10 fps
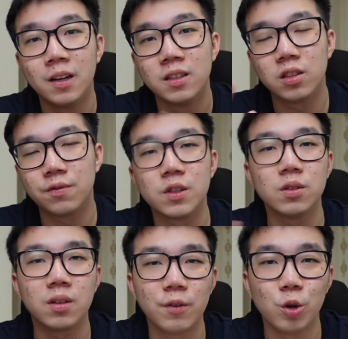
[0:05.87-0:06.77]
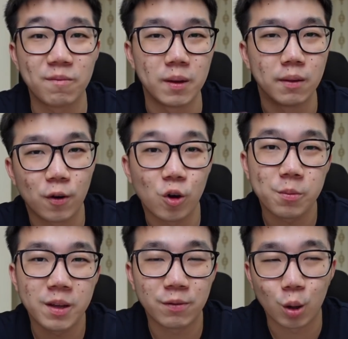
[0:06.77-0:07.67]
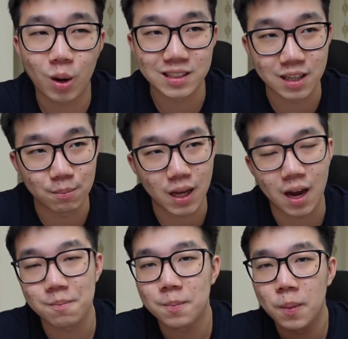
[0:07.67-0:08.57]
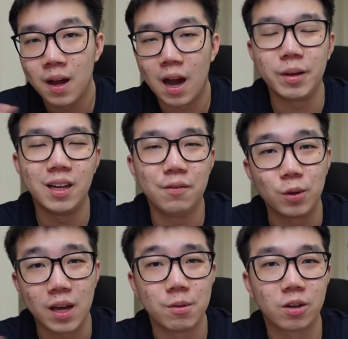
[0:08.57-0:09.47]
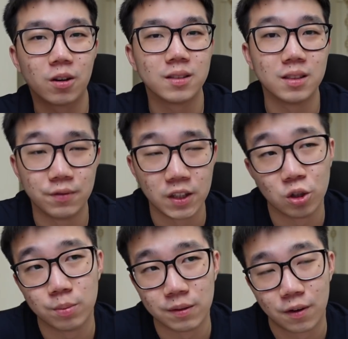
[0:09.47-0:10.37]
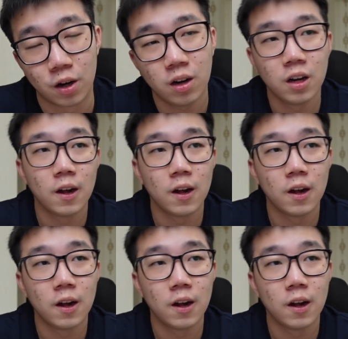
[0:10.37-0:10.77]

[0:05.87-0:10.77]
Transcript: So for those of you who have been following me for quite some time, I believe you came across this video before